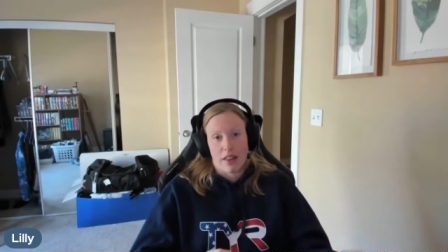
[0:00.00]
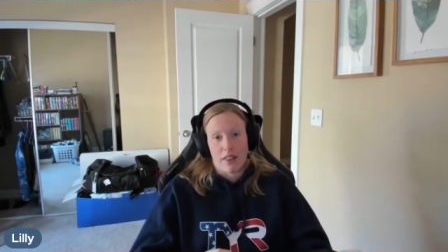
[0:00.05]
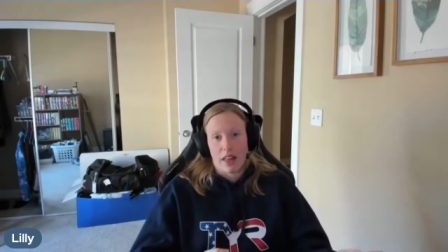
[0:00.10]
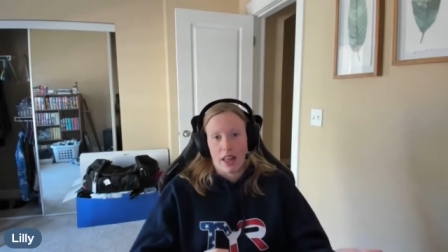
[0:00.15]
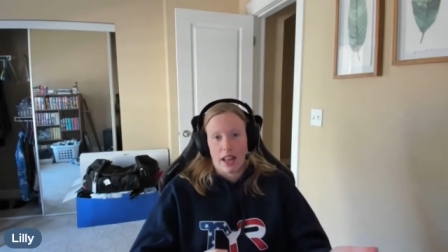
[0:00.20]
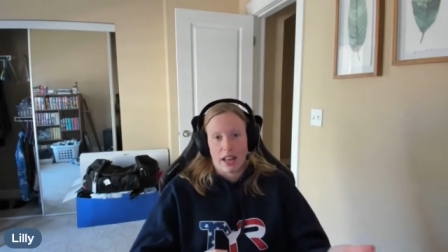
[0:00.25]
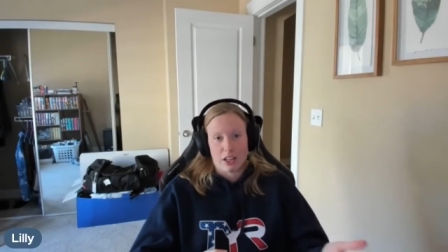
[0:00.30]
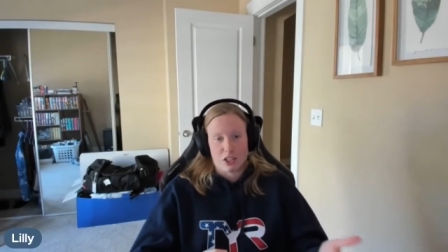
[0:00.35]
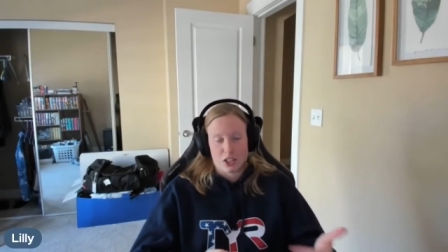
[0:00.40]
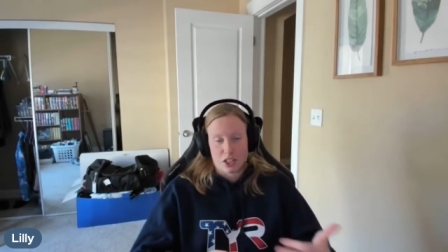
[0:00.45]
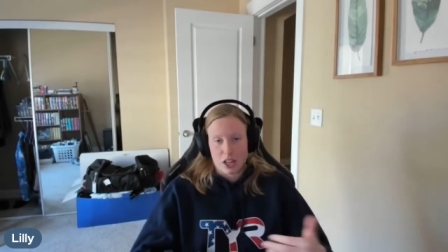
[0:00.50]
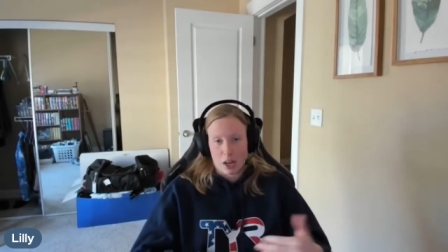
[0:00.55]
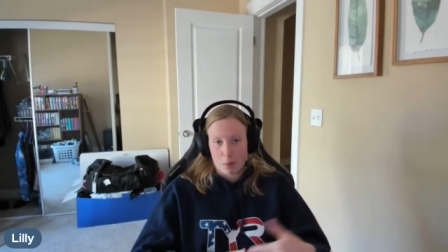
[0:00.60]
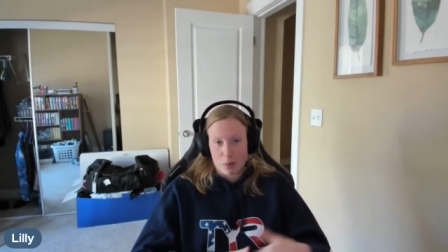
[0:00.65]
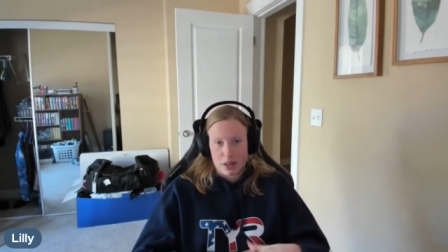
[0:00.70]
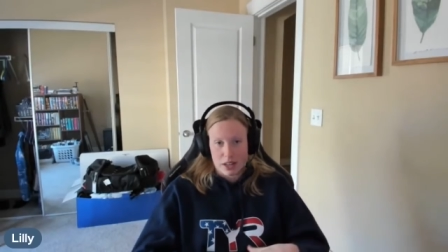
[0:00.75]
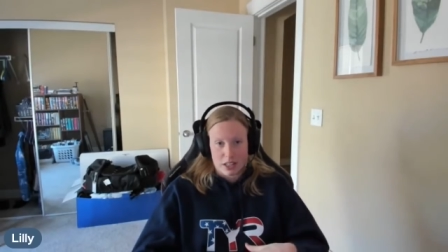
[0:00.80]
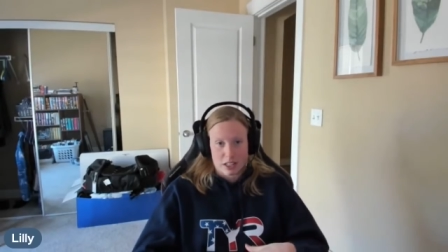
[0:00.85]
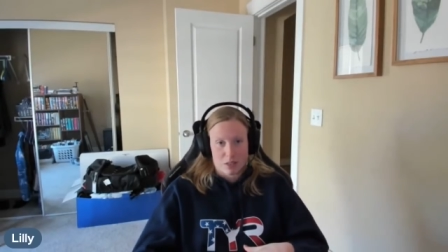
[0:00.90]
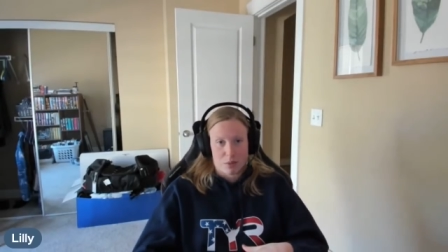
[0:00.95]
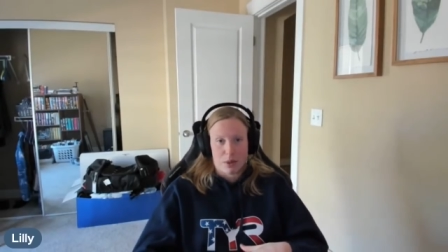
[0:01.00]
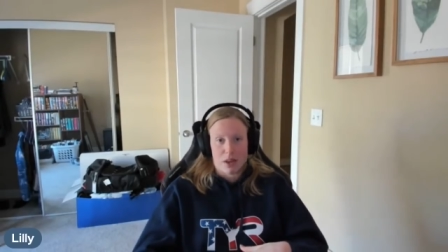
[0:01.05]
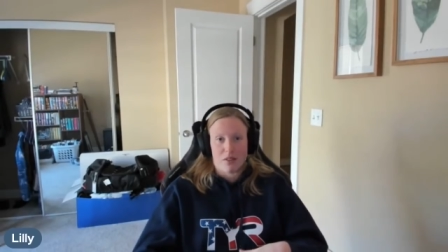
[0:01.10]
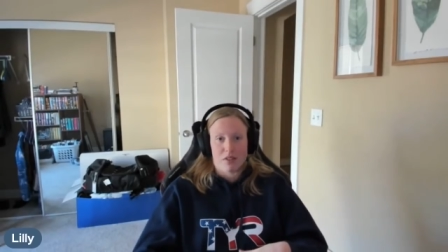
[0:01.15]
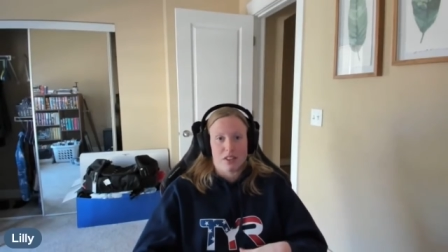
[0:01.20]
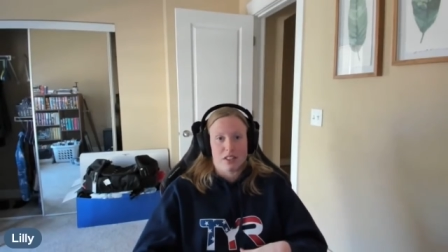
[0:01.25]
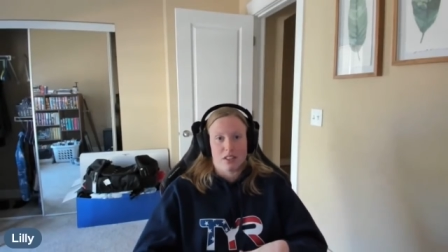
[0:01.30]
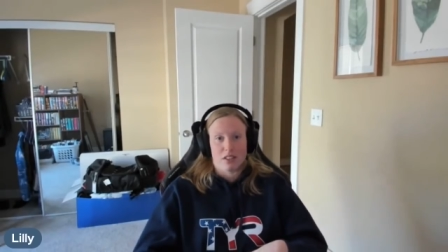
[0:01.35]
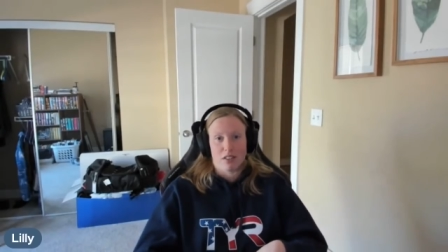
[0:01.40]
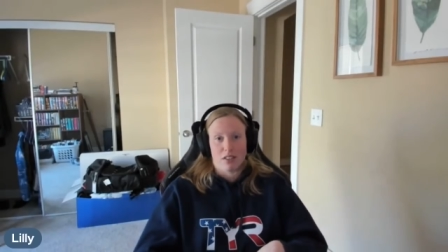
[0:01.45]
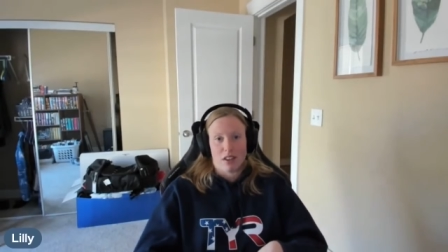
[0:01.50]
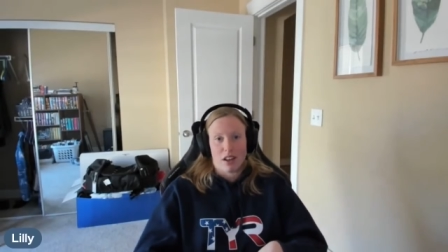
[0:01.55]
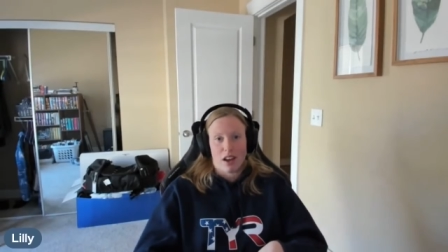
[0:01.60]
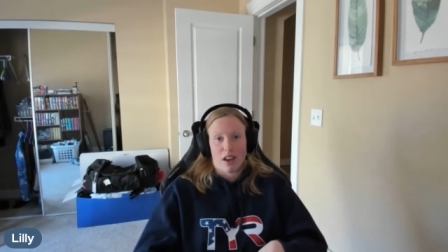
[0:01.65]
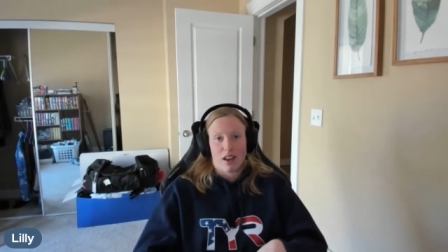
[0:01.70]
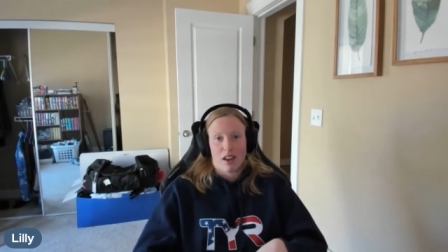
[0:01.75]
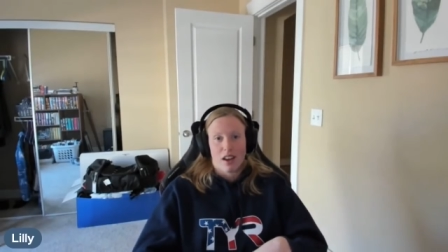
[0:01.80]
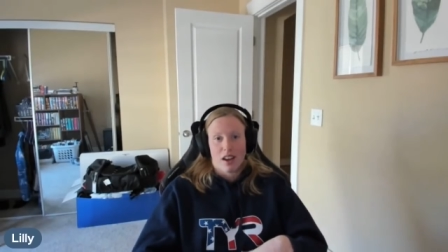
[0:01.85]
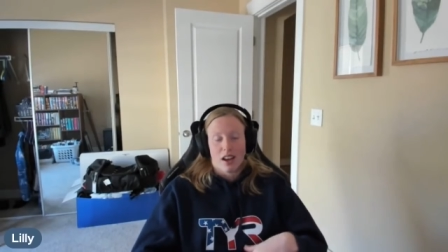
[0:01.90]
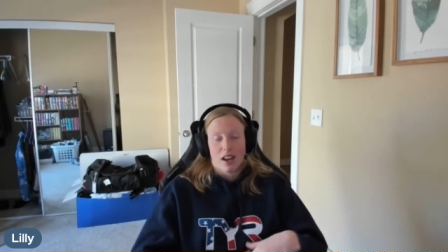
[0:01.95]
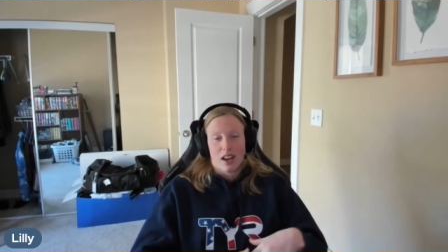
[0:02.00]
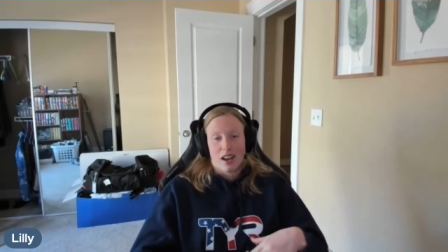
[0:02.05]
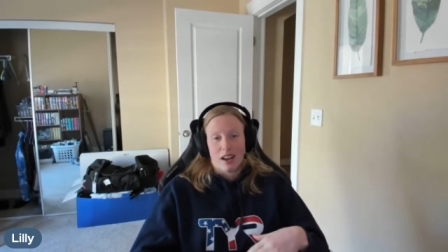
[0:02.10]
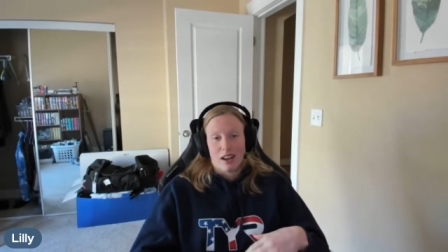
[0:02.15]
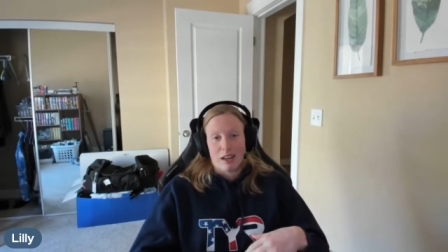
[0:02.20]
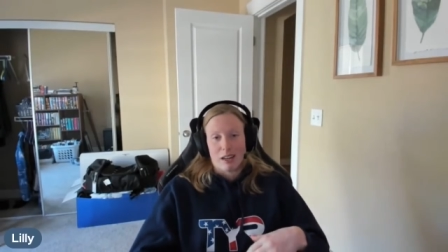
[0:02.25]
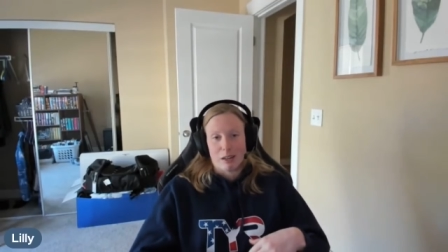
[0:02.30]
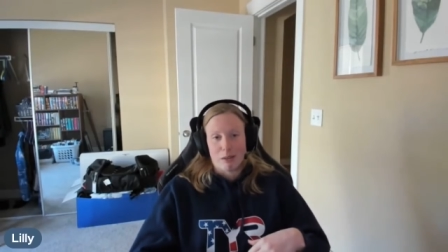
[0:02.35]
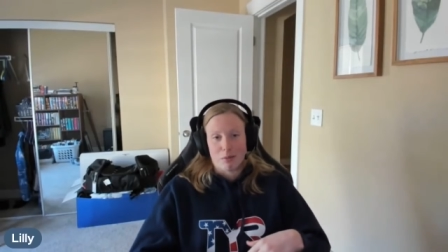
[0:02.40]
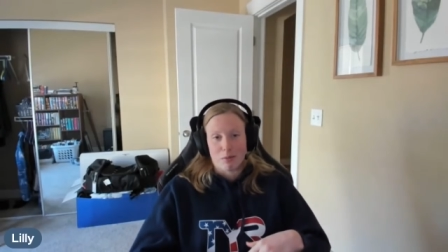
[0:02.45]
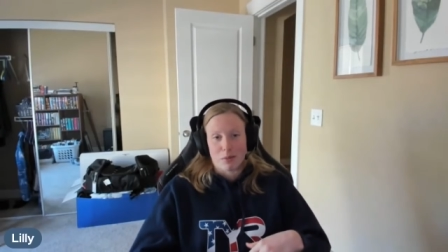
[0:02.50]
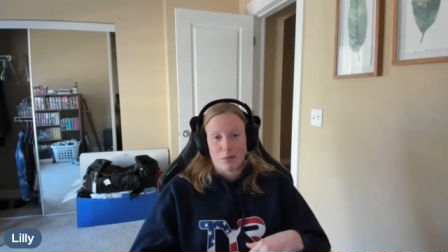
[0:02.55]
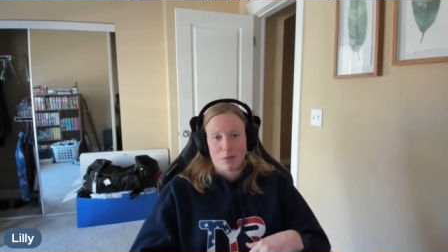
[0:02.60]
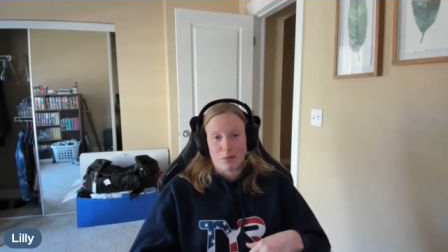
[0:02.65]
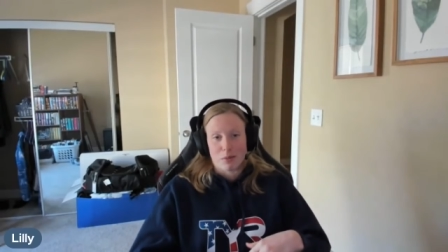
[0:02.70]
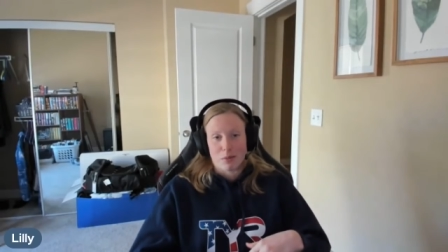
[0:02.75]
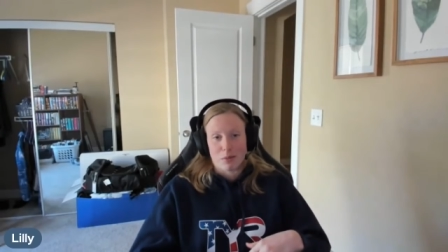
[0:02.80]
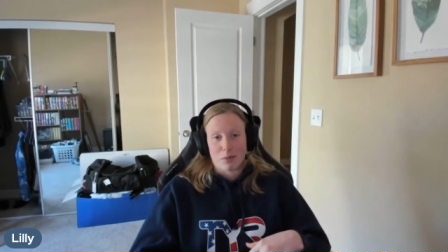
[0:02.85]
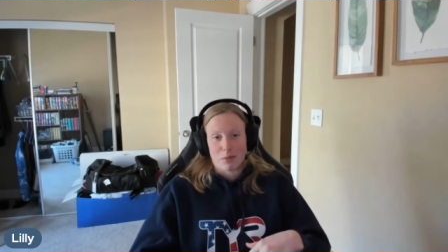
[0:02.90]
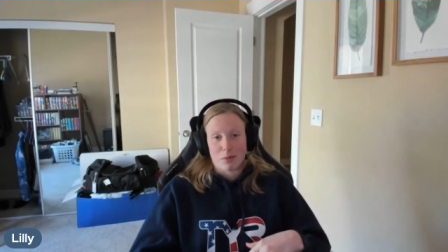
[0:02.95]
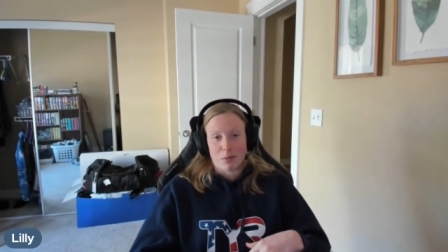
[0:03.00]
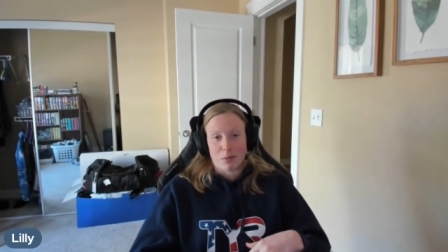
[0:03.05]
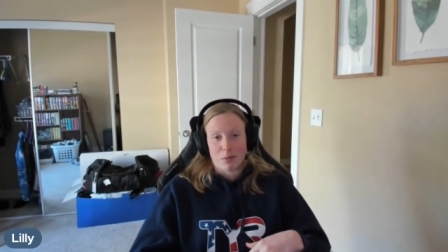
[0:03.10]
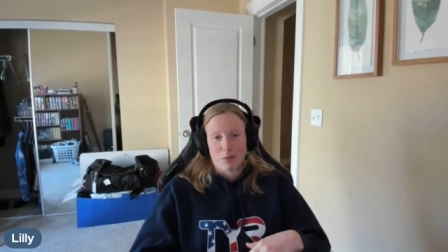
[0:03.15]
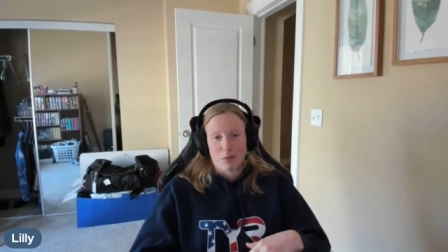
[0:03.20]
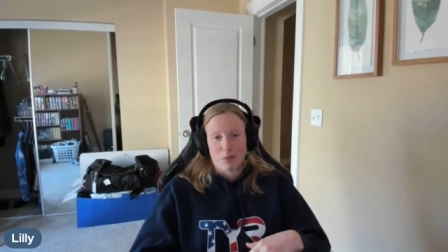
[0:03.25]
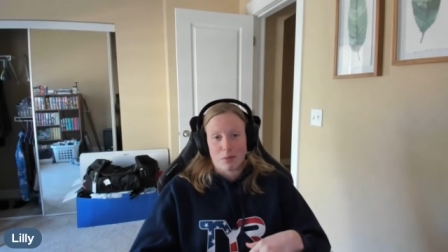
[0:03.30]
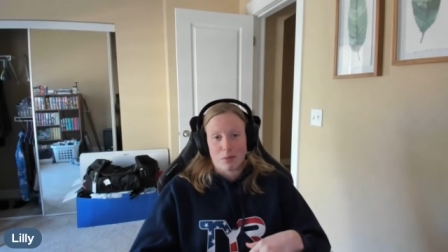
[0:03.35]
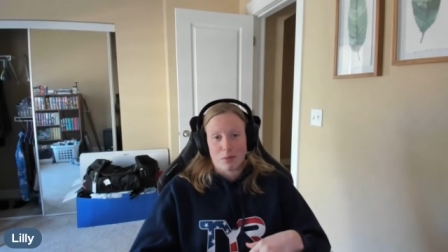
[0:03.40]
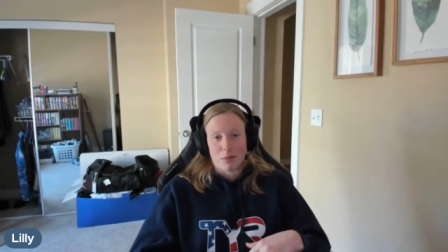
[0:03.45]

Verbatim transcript: had that had she not been next to me every single day. Um, so